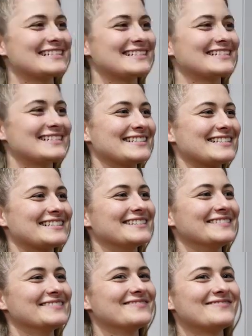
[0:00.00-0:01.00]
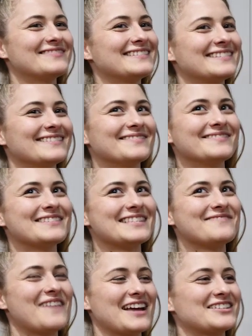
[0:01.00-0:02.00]
to just
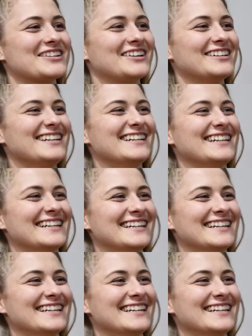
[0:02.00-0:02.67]
smash it.